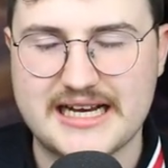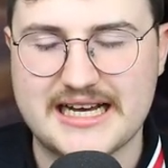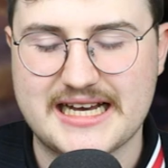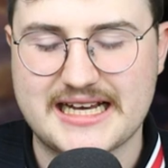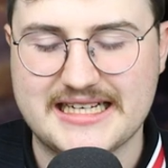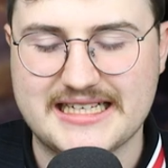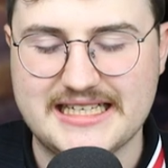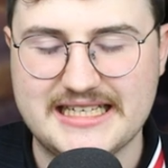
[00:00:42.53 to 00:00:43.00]

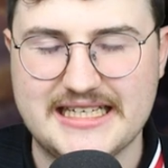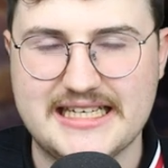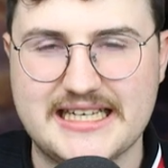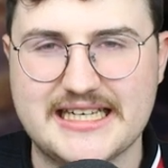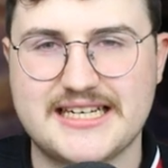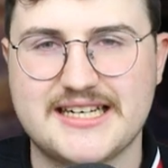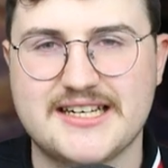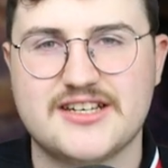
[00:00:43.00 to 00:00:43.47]
an
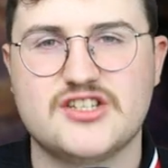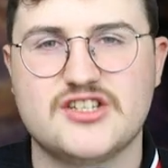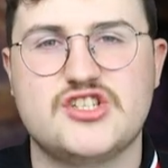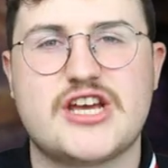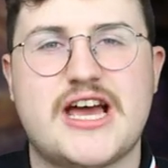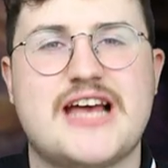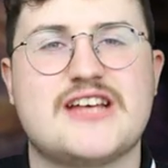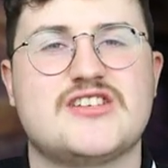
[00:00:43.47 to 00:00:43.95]
Ian
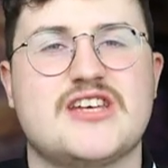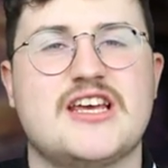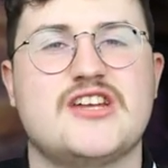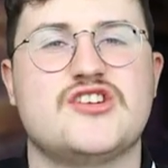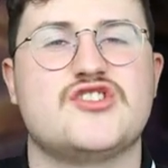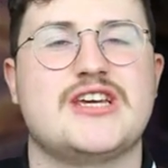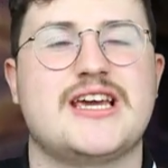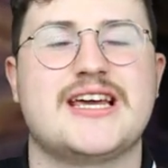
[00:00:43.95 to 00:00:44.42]
Jess
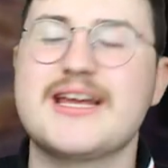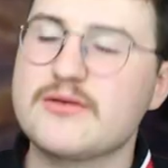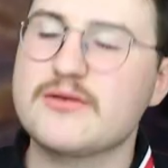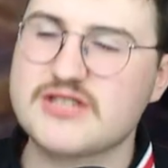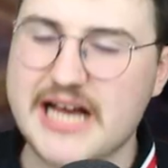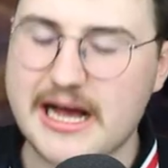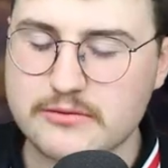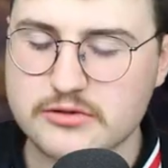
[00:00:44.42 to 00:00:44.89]
injury, and it
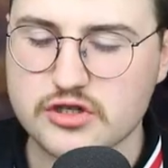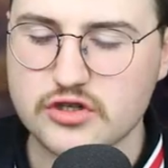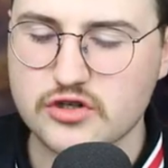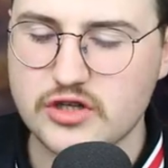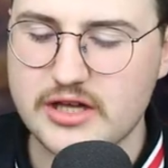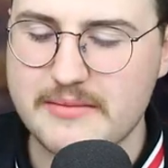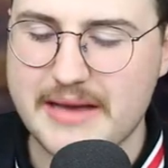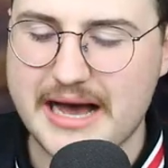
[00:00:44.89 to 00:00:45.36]
was absolutely